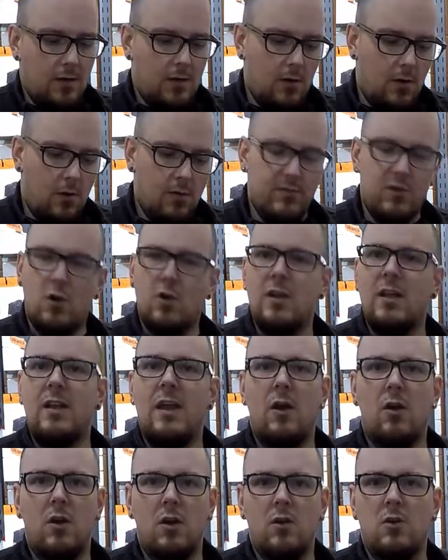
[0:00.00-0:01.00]
you know, if you're in an
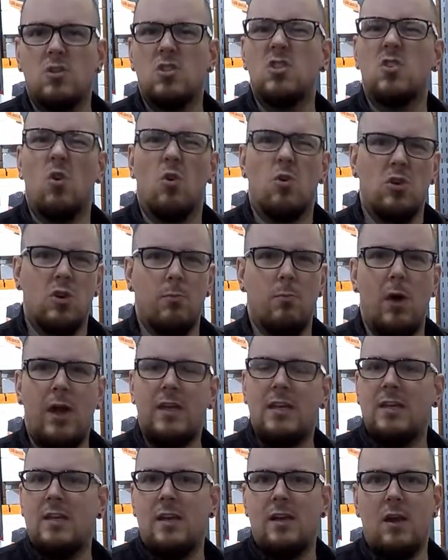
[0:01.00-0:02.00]
area, you're storing your
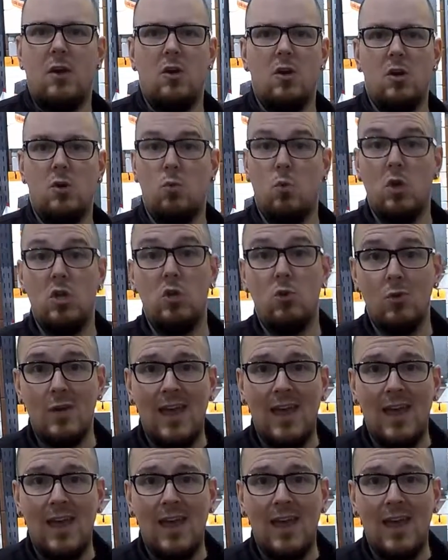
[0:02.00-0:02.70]
bike in an area where you